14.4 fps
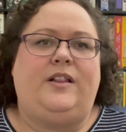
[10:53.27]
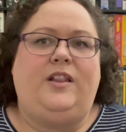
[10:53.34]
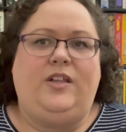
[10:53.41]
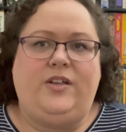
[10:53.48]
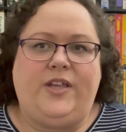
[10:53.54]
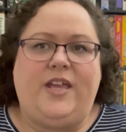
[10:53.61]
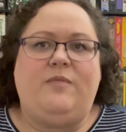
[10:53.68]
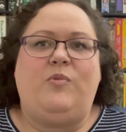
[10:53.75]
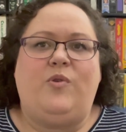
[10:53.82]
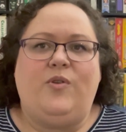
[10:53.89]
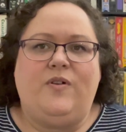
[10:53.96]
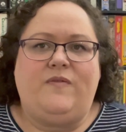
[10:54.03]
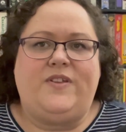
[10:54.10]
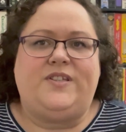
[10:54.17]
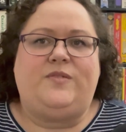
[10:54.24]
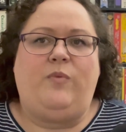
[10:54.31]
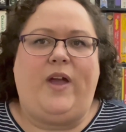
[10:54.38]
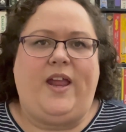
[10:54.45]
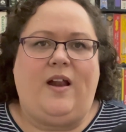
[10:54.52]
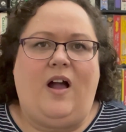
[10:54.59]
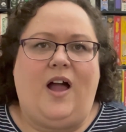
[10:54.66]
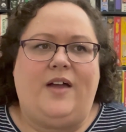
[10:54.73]
get more of this
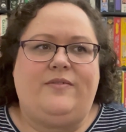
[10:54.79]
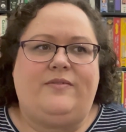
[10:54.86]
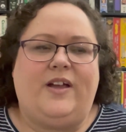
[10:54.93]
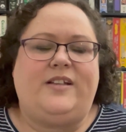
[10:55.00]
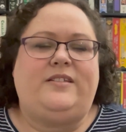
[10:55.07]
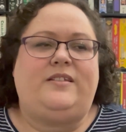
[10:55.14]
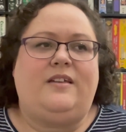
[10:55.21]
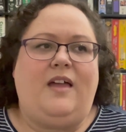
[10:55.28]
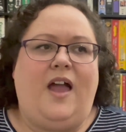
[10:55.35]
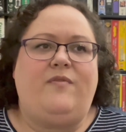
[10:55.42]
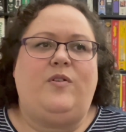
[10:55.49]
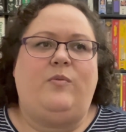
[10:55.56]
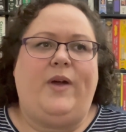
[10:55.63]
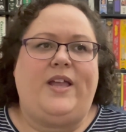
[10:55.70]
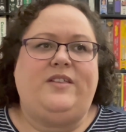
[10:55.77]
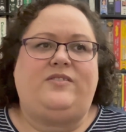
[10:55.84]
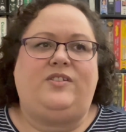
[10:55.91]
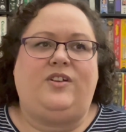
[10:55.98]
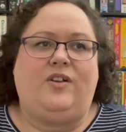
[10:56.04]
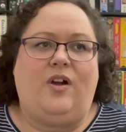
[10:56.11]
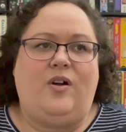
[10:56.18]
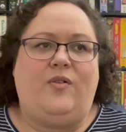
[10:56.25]
weight off. I still have a ways to
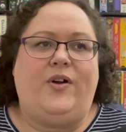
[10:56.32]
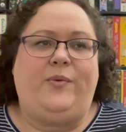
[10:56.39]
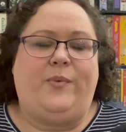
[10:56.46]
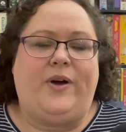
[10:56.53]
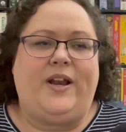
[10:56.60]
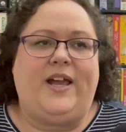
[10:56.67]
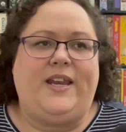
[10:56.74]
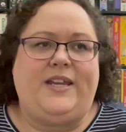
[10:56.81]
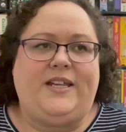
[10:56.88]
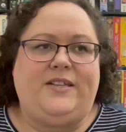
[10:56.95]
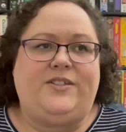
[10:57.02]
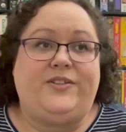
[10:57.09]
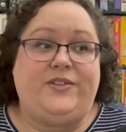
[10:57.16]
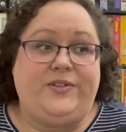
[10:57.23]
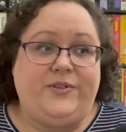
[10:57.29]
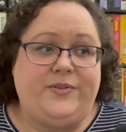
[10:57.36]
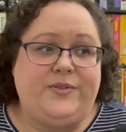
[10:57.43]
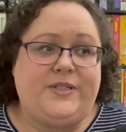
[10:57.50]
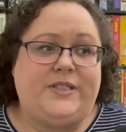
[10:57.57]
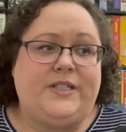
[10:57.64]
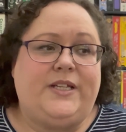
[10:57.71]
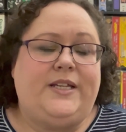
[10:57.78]
go on what I need to
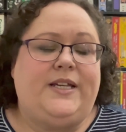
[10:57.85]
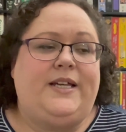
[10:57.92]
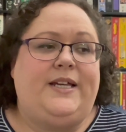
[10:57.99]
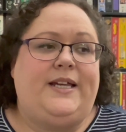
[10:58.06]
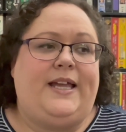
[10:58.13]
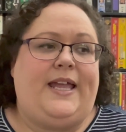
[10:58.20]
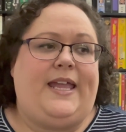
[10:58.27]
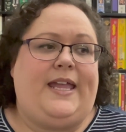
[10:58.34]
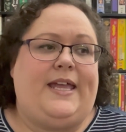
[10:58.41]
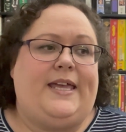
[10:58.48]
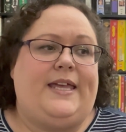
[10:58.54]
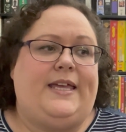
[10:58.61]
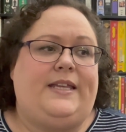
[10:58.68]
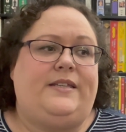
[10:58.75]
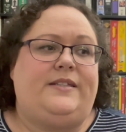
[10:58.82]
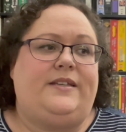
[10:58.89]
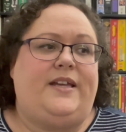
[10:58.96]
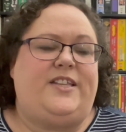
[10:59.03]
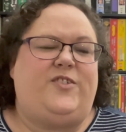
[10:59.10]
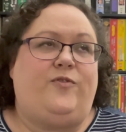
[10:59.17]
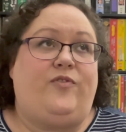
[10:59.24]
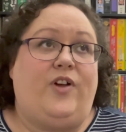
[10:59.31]
lose. And
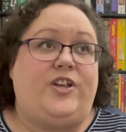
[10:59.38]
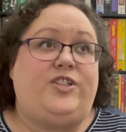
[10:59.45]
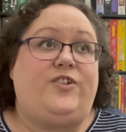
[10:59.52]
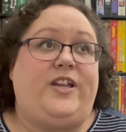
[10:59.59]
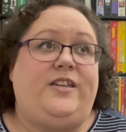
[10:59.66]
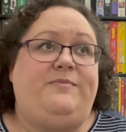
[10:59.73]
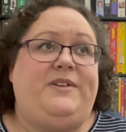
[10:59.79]
it's frustrating me